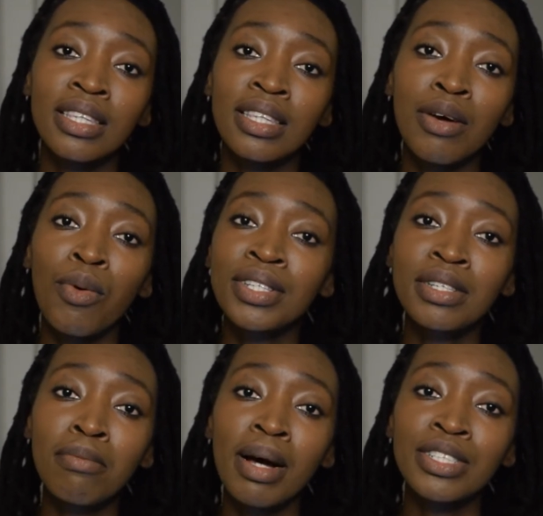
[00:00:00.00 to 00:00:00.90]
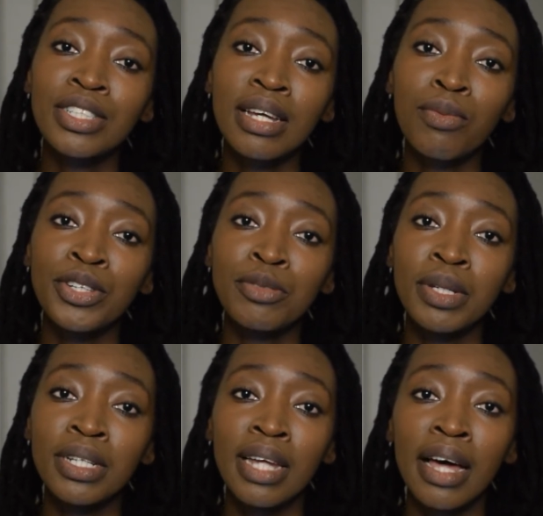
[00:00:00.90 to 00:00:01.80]
there wasn't much that was
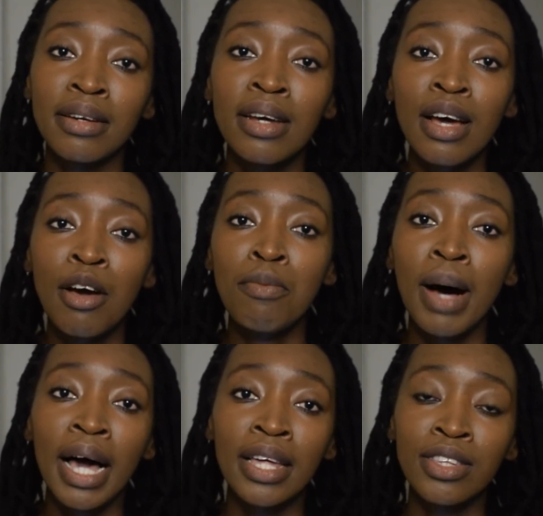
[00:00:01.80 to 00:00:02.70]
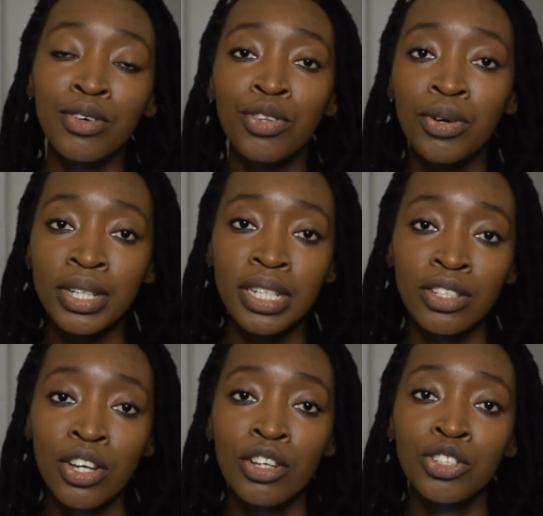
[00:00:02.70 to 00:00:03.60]
being done by the authorities.